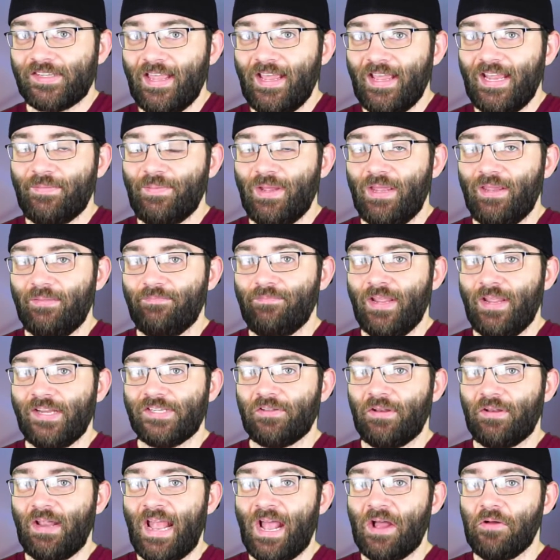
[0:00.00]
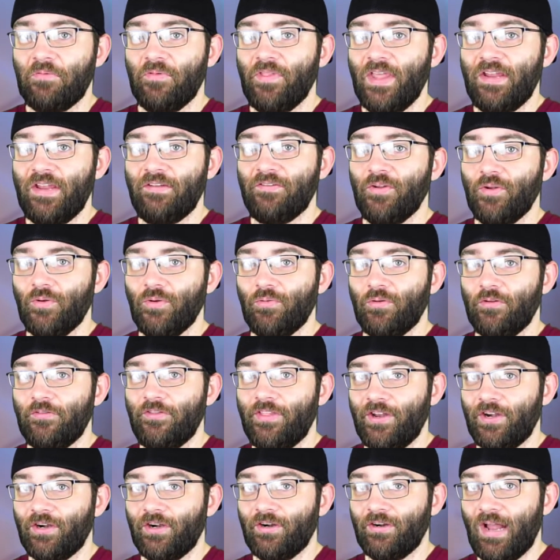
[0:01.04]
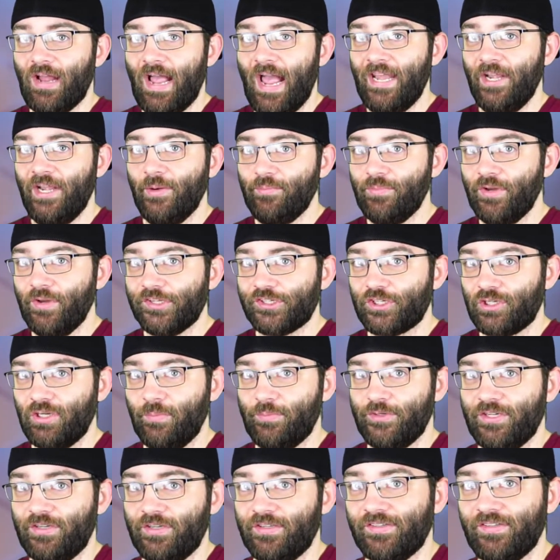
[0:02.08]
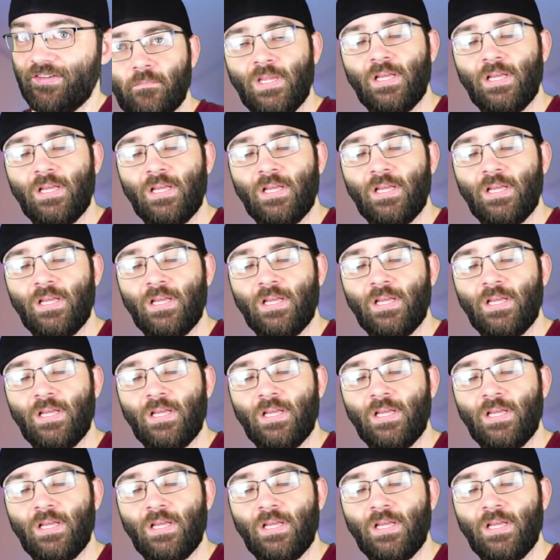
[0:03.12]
like based on how they do their item descriptions.